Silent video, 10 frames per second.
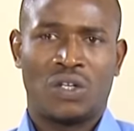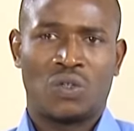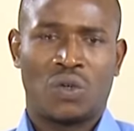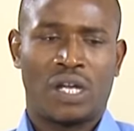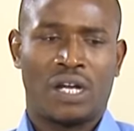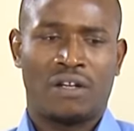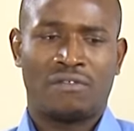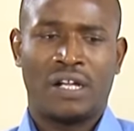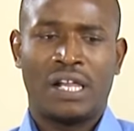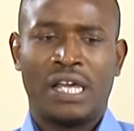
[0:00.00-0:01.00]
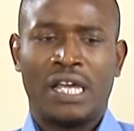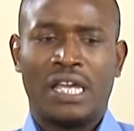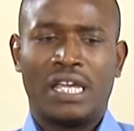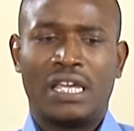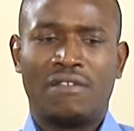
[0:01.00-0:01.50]
So you have,
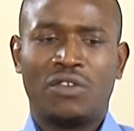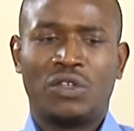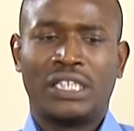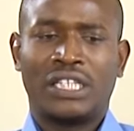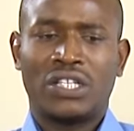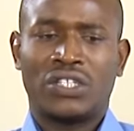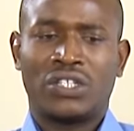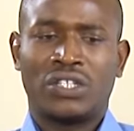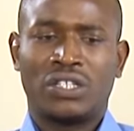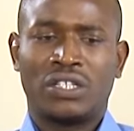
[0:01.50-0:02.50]
if you detach